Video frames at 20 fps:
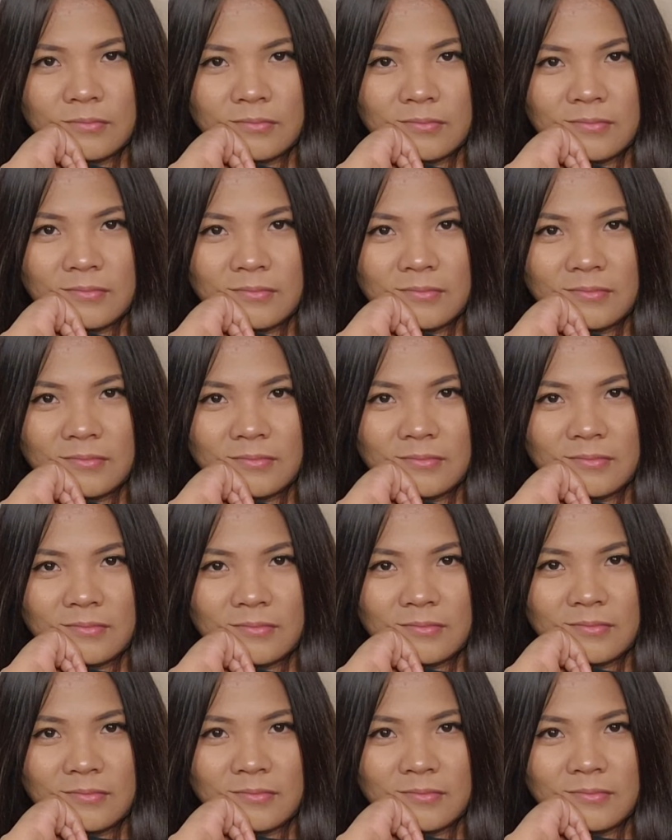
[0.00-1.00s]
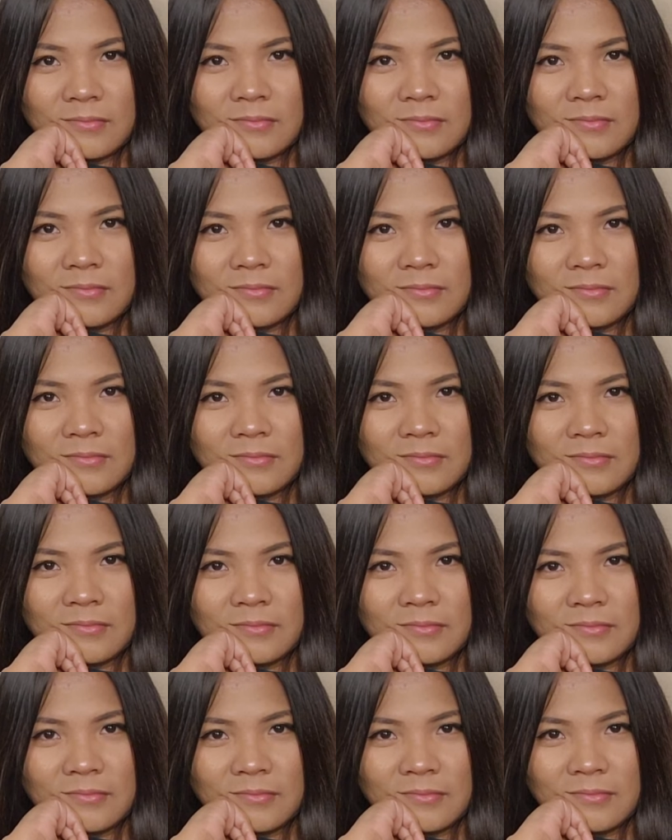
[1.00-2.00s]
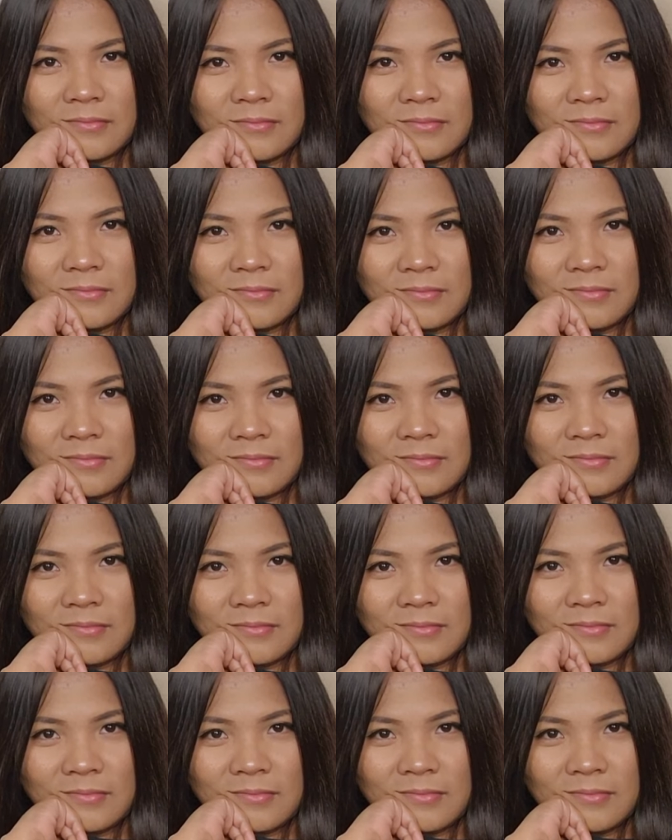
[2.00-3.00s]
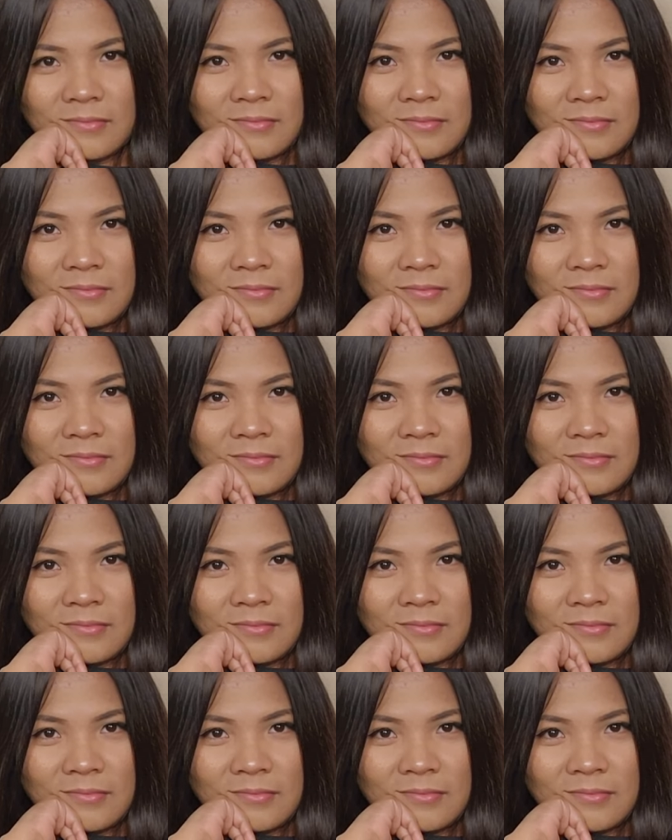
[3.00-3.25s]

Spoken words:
(silent)